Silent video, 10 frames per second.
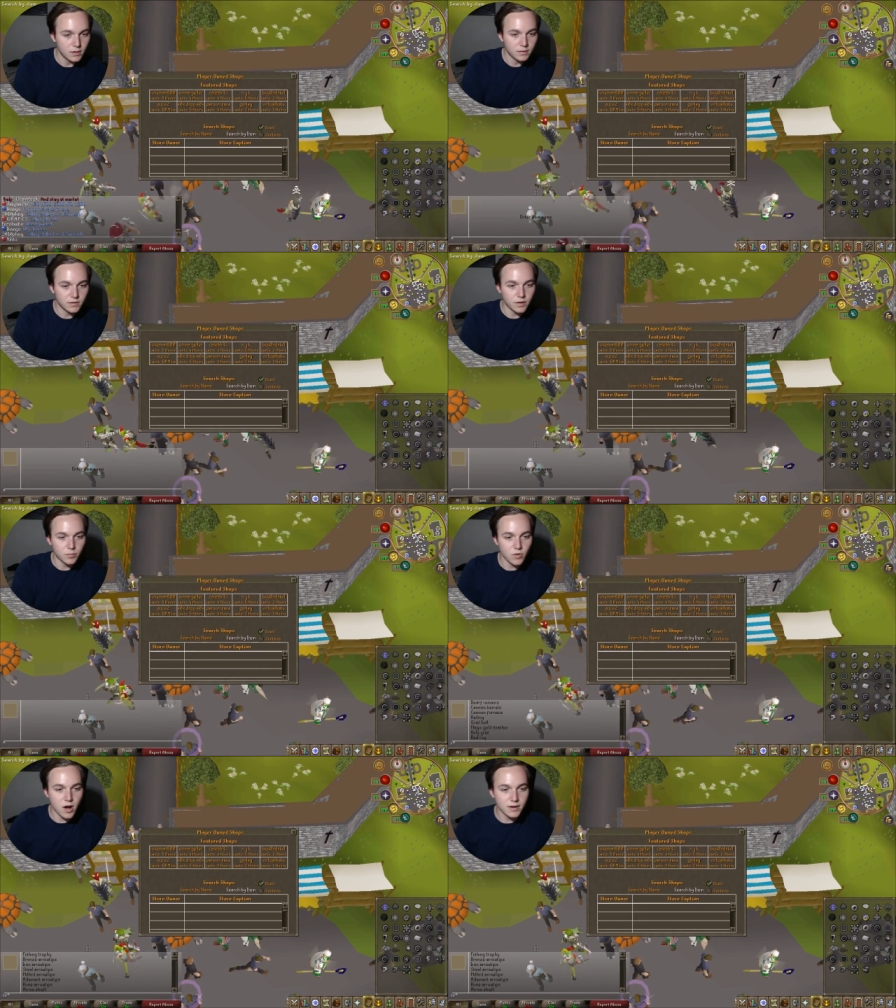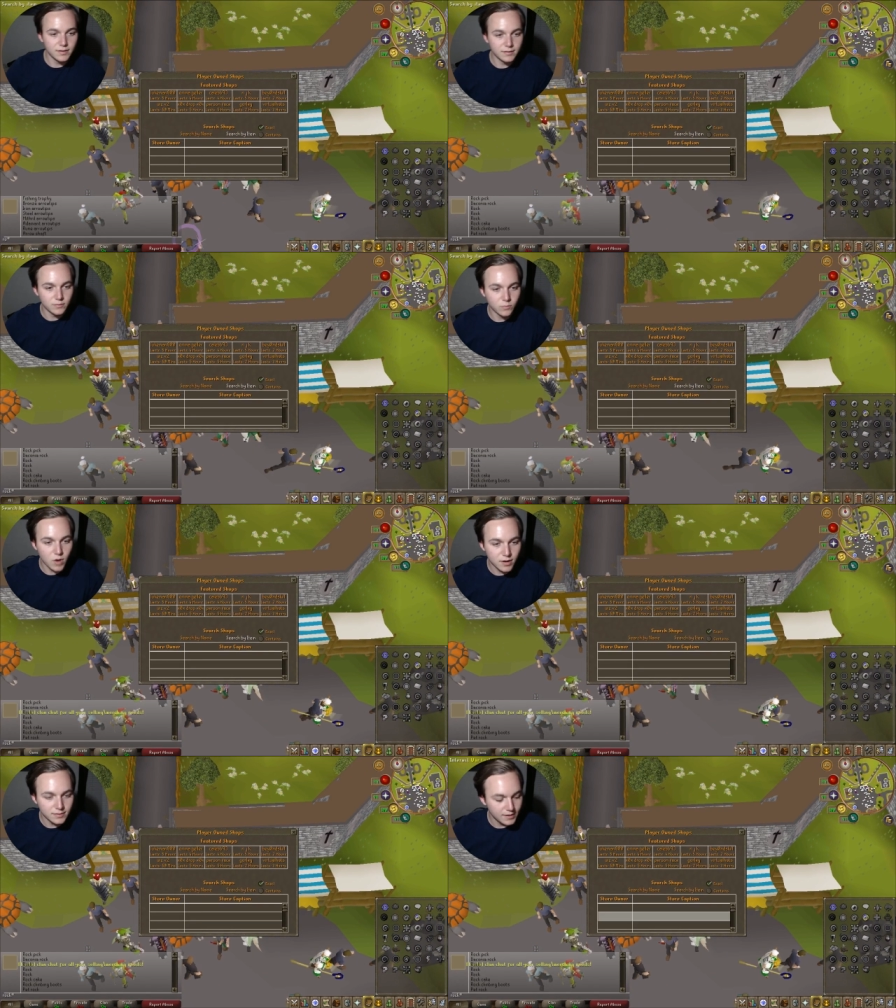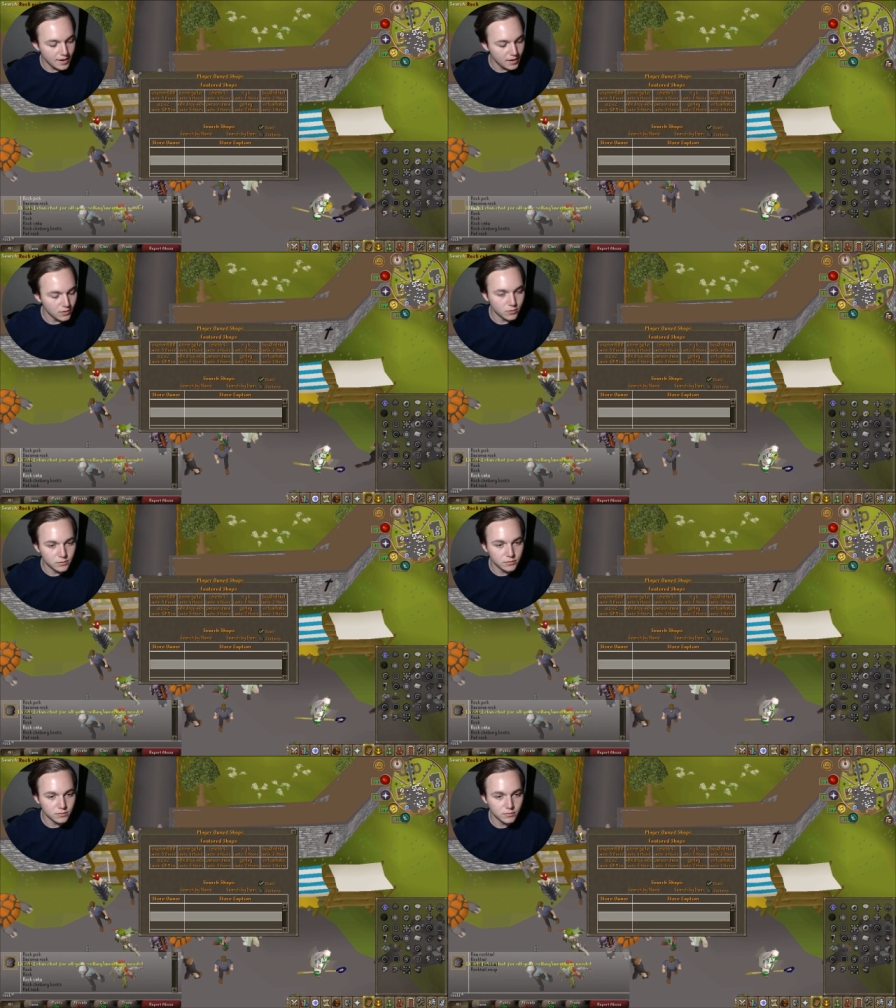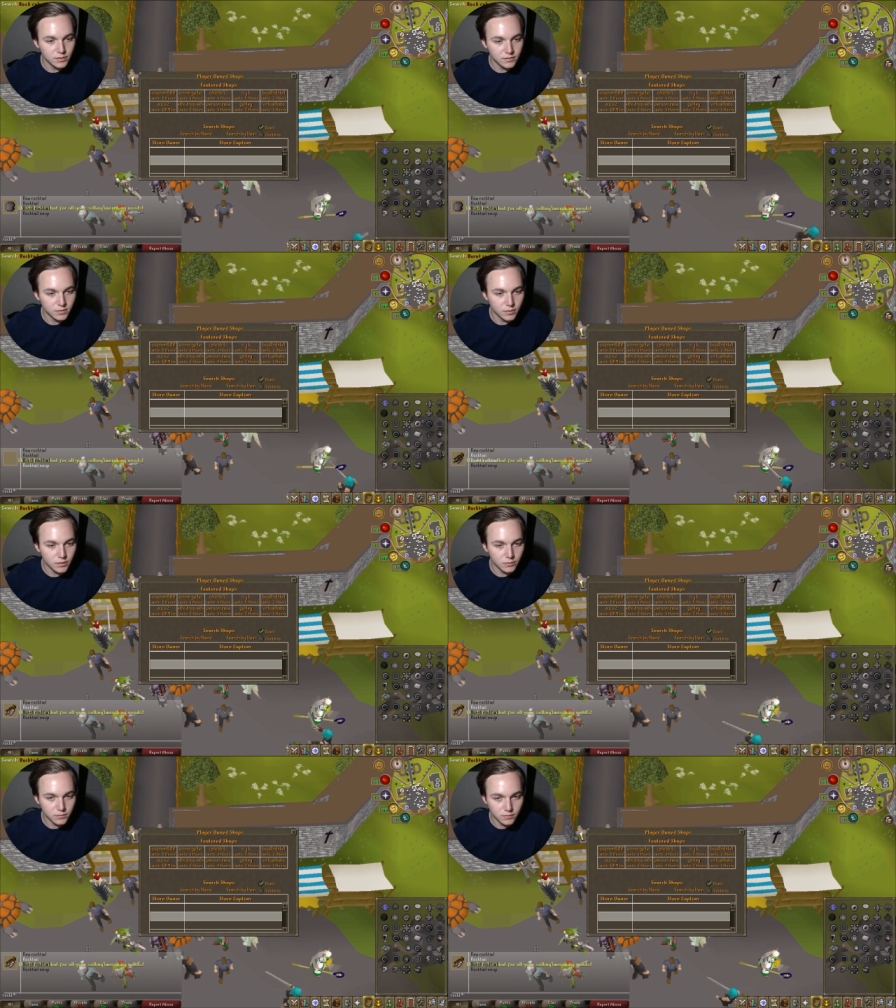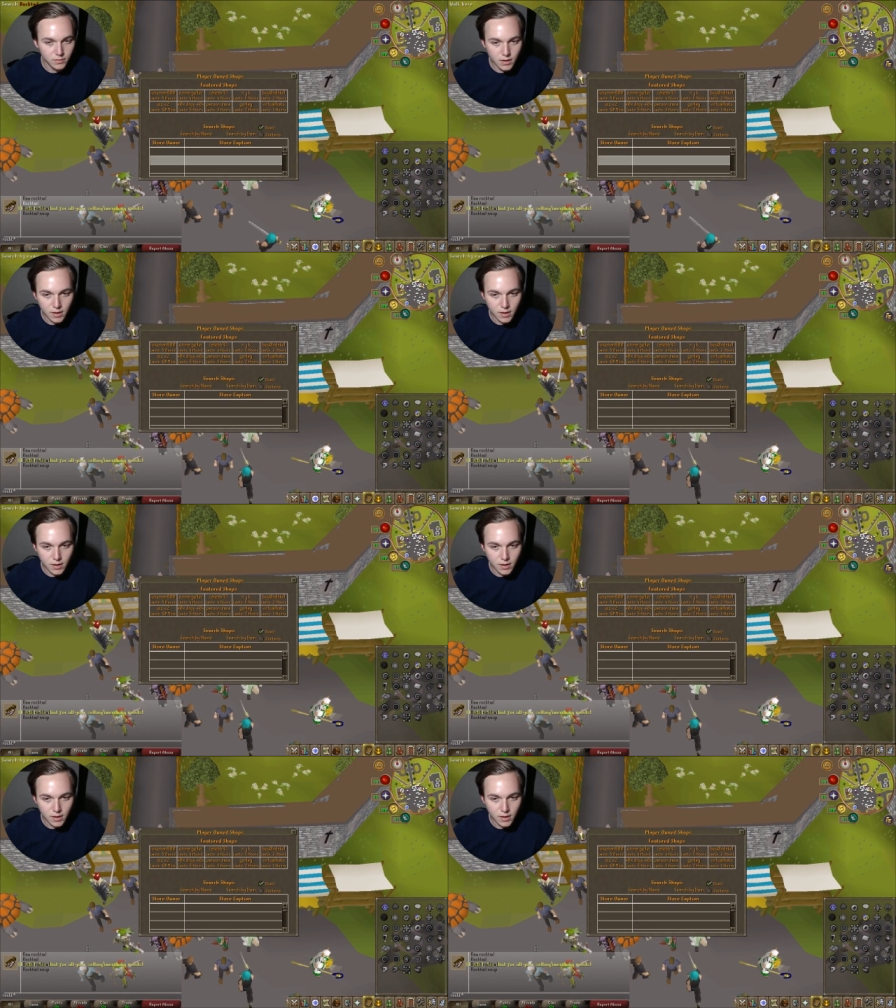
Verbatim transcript: Let's look up Rocky Rocktails. We need some of those.